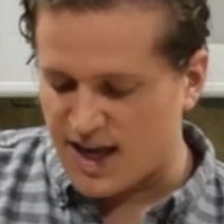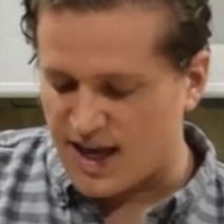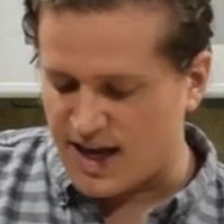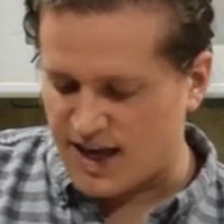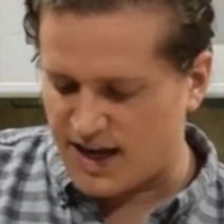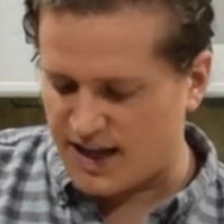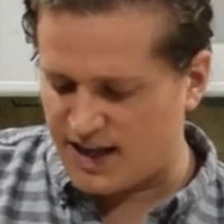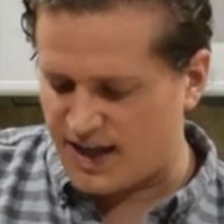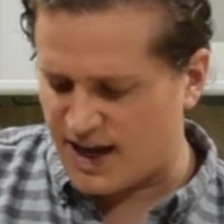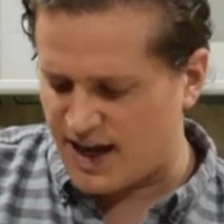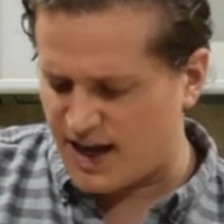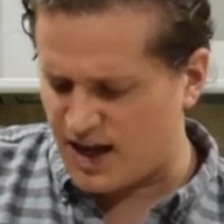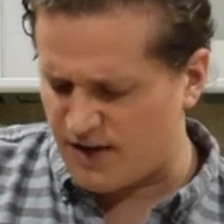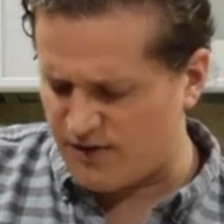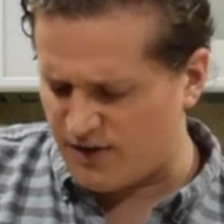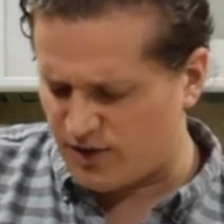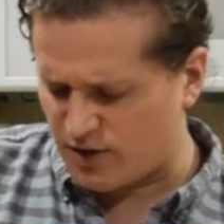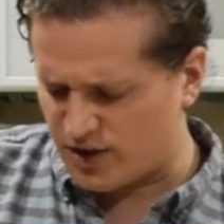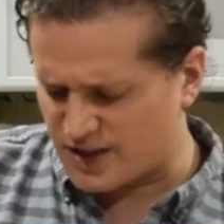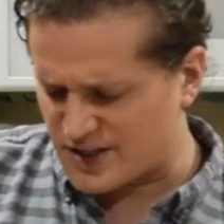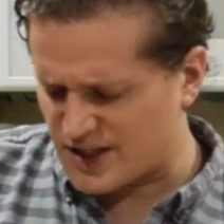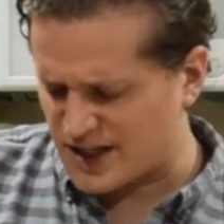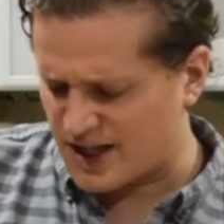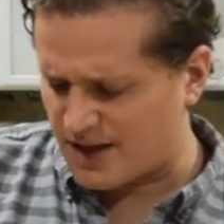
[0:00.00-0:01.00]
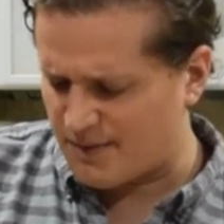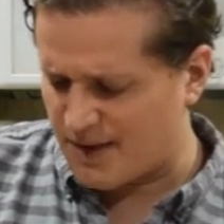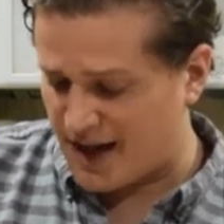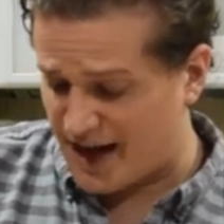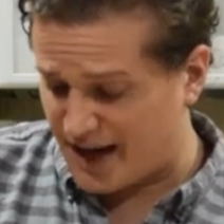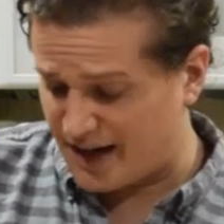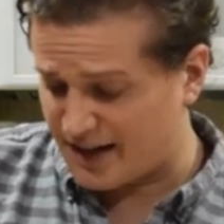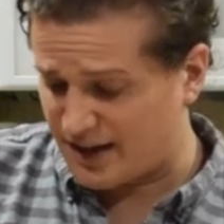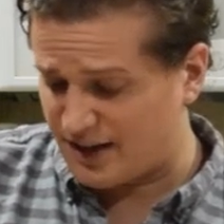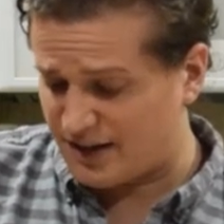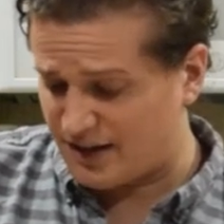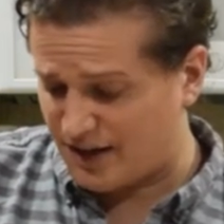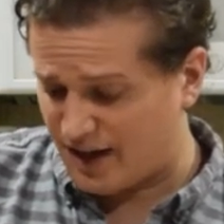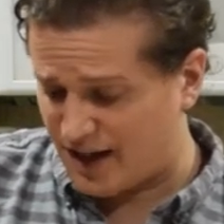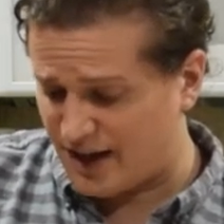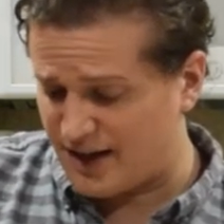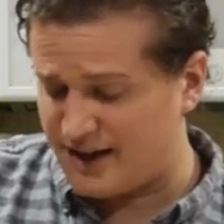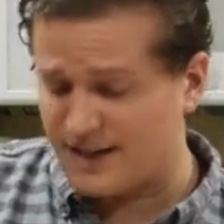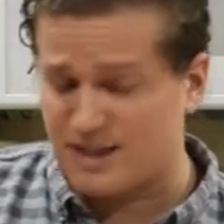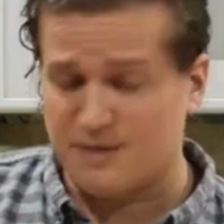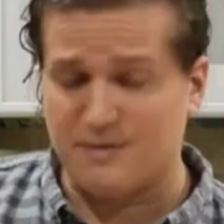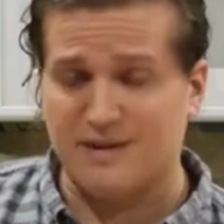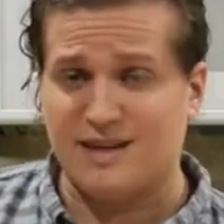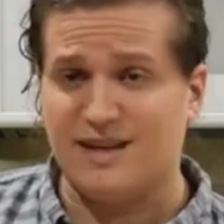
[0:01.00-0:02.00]
And again, if it looks like I'm adding a
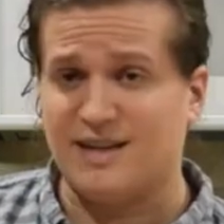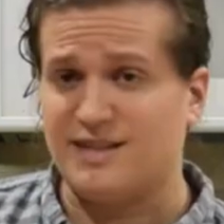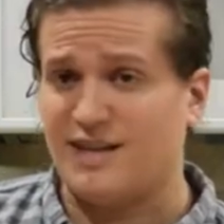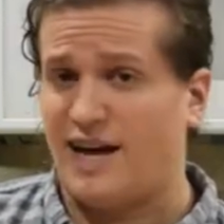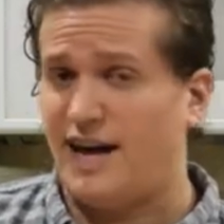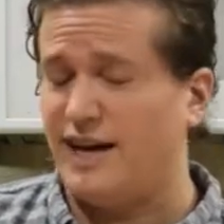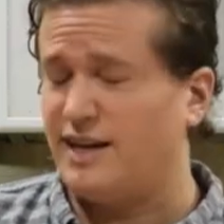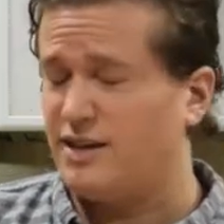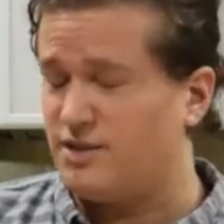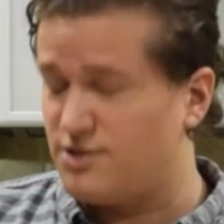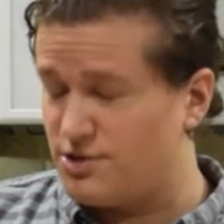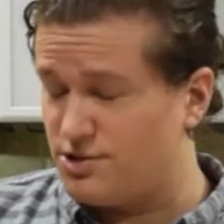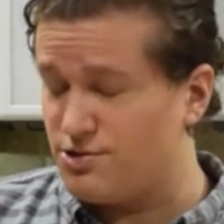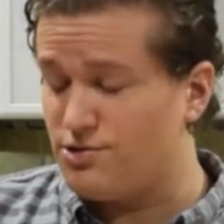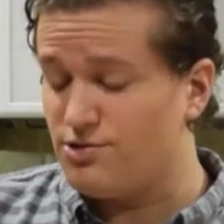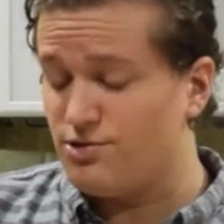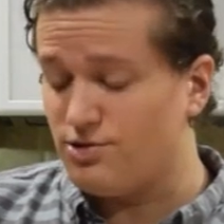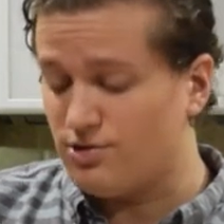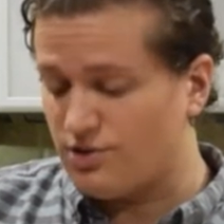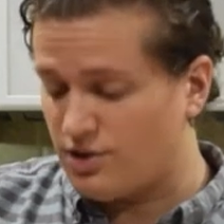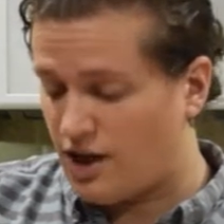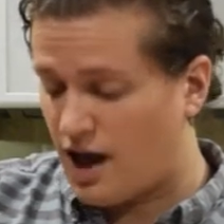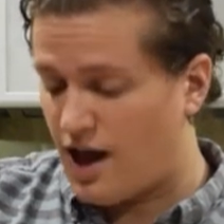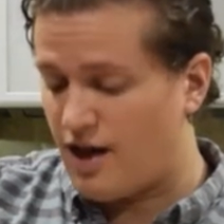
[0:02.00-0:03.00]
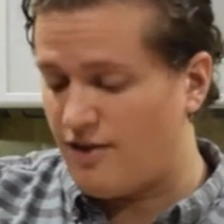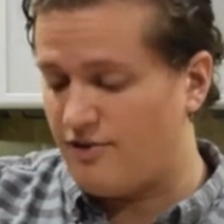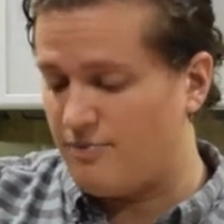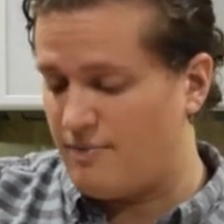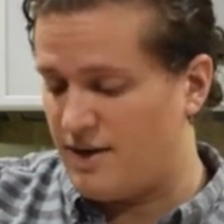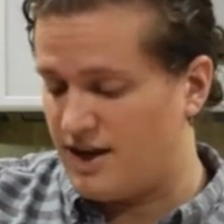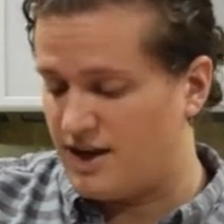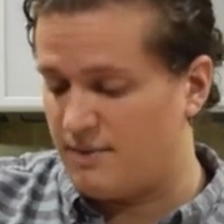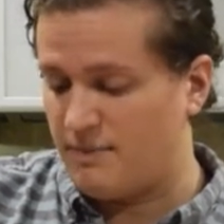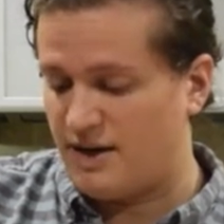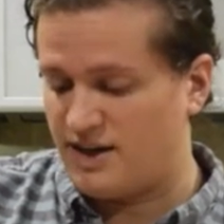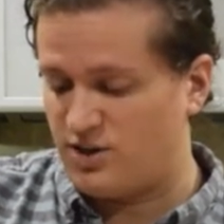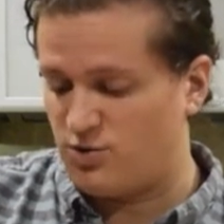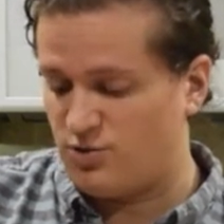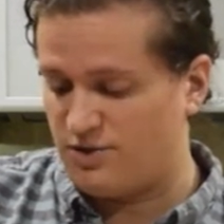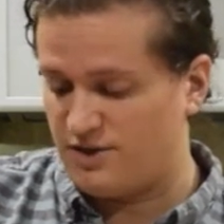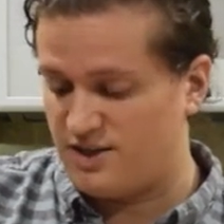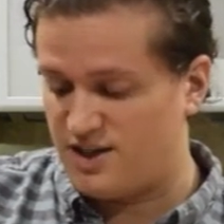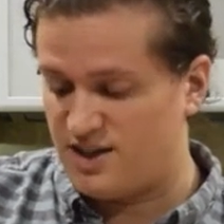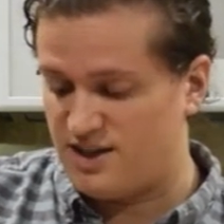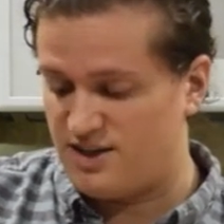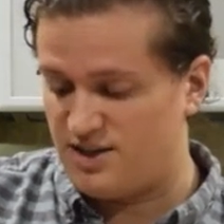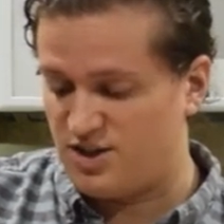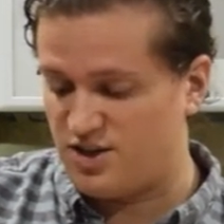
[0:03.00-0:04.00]
lot, it's because I do love making my
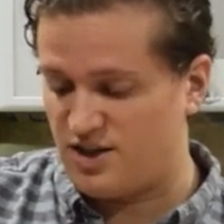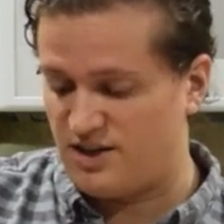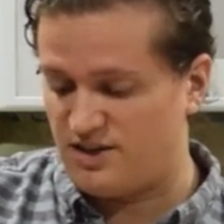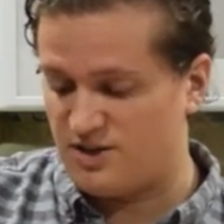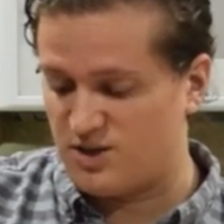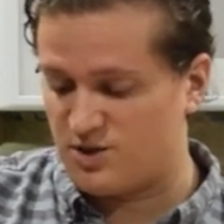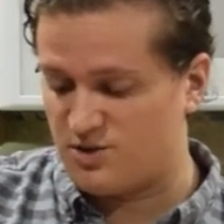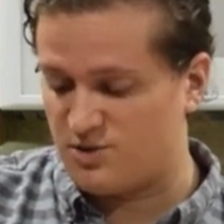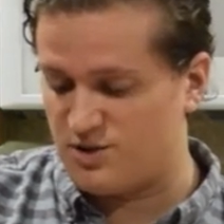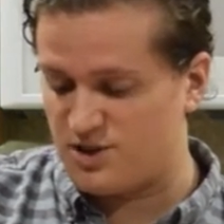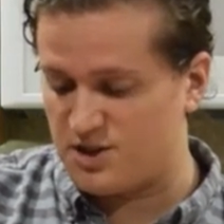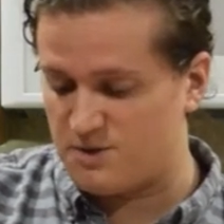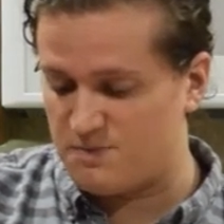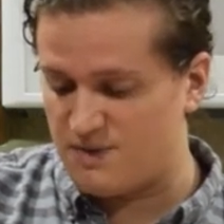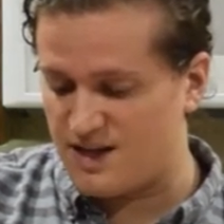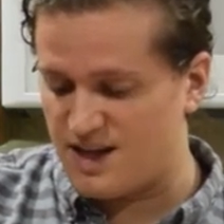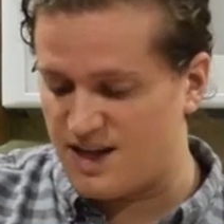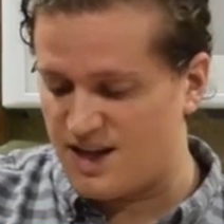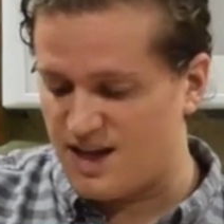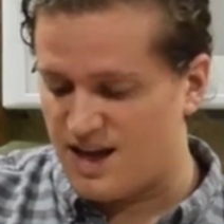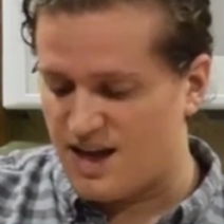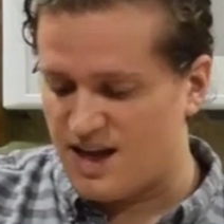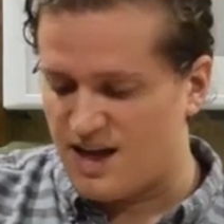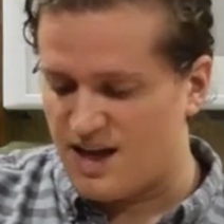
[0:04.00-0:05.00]
tortilla shells crispy.